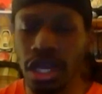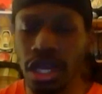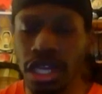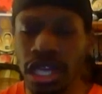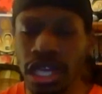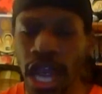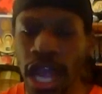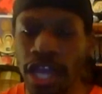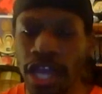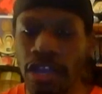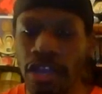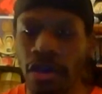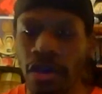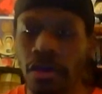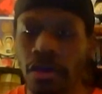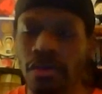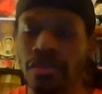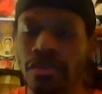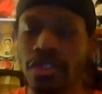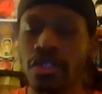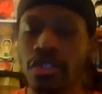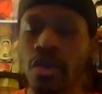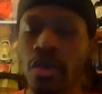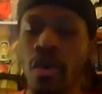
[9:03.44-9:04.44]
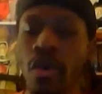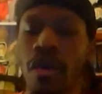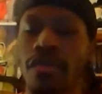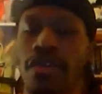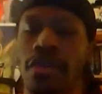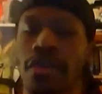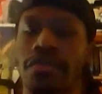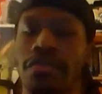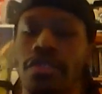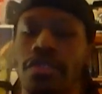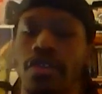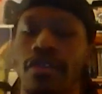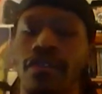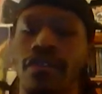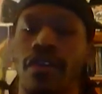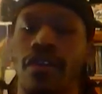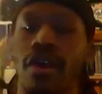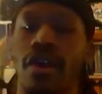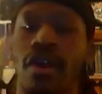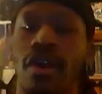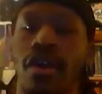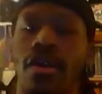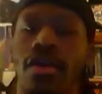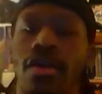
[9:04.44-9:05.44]
Kaido, 2 of them so
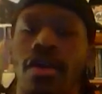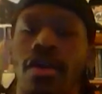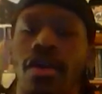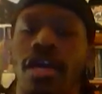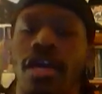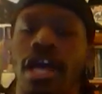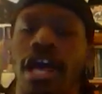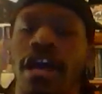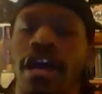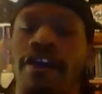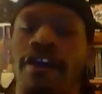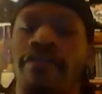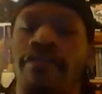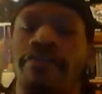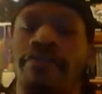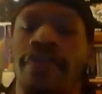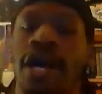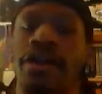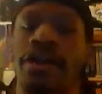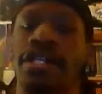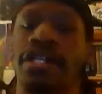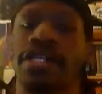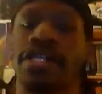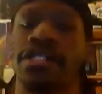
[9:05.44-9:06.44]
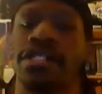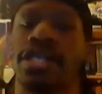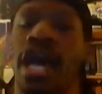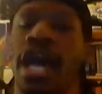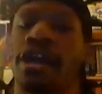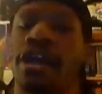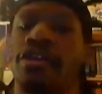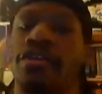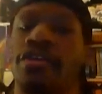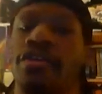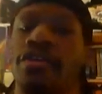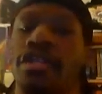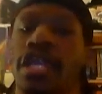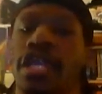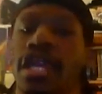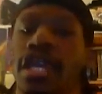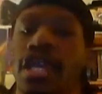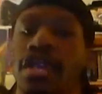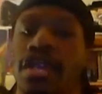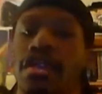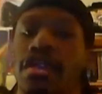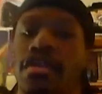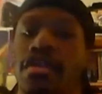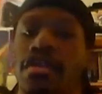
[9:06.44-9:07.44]
far have bounties higher
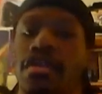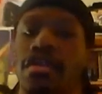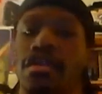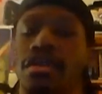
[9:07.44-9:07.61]
than